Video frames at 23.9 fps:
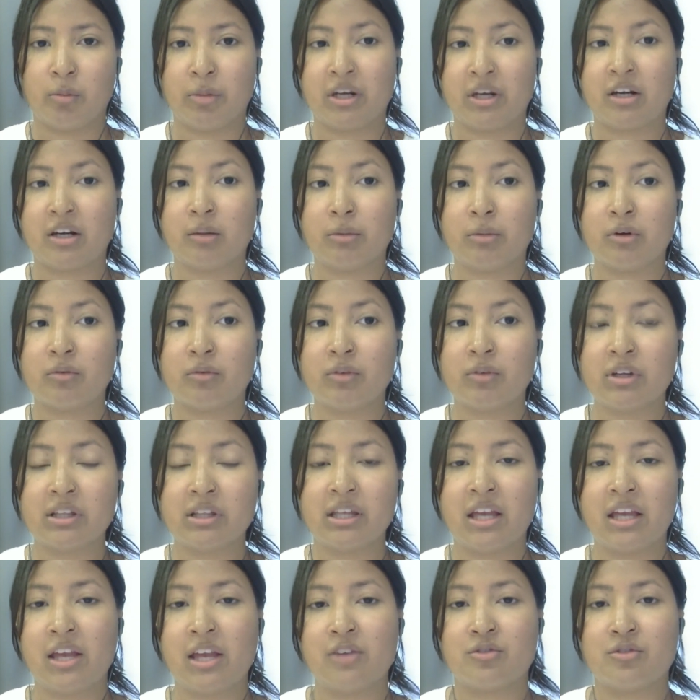But it'll be really
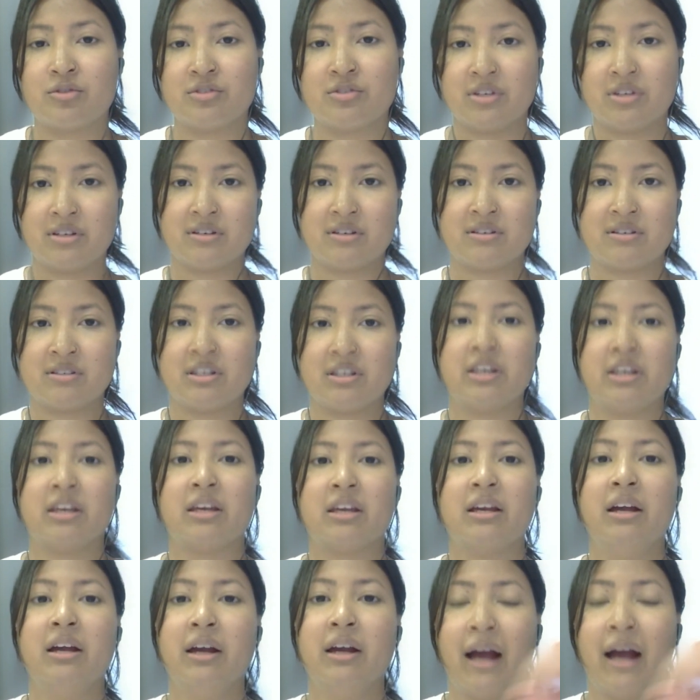interesting to
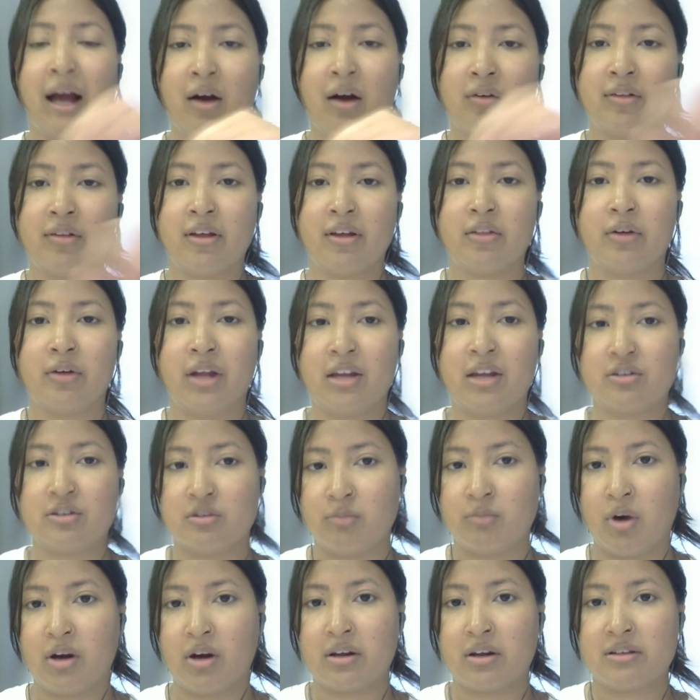see how the other Asian
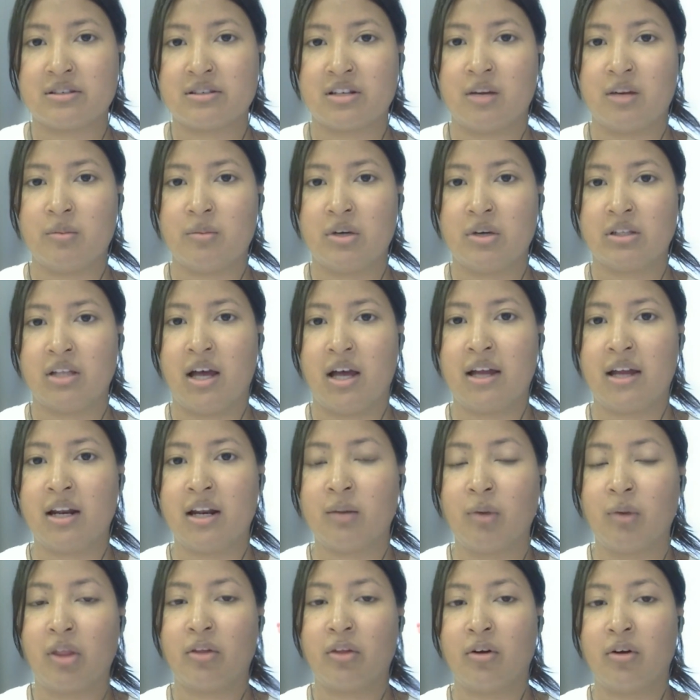markets come online
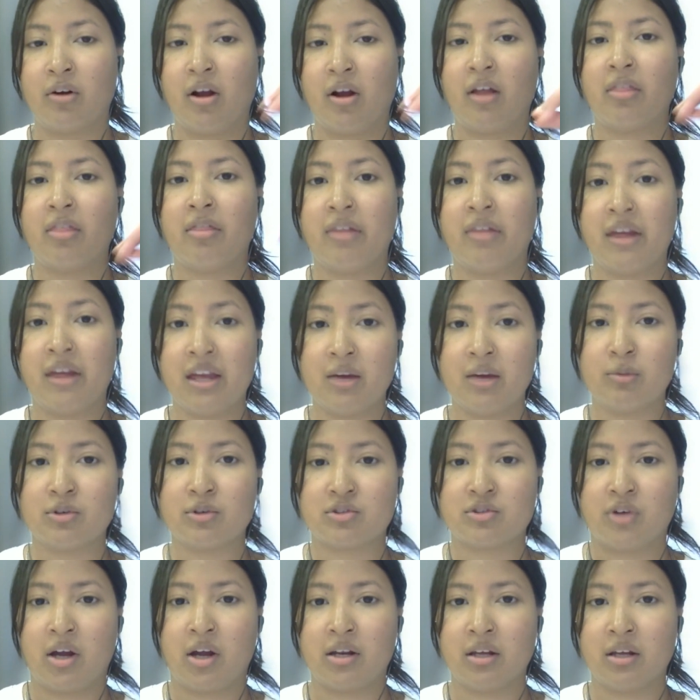and whether or not they will
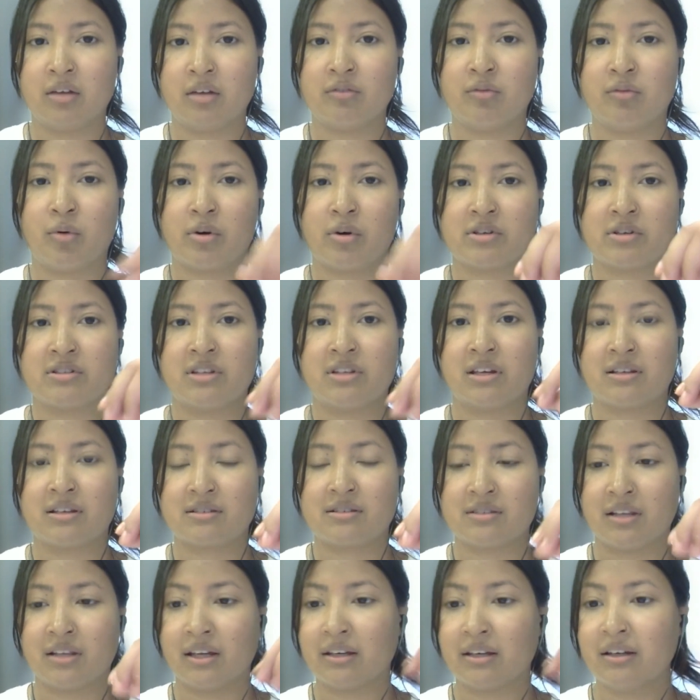try to enforce
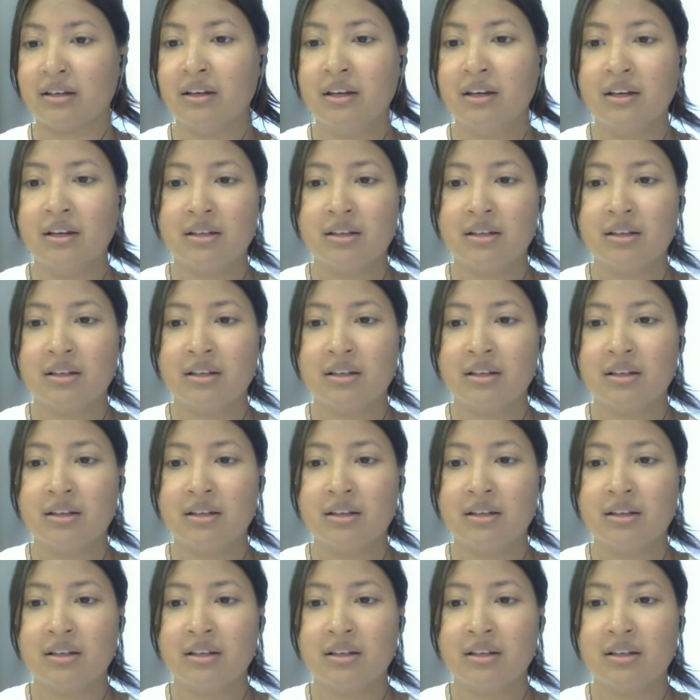things like,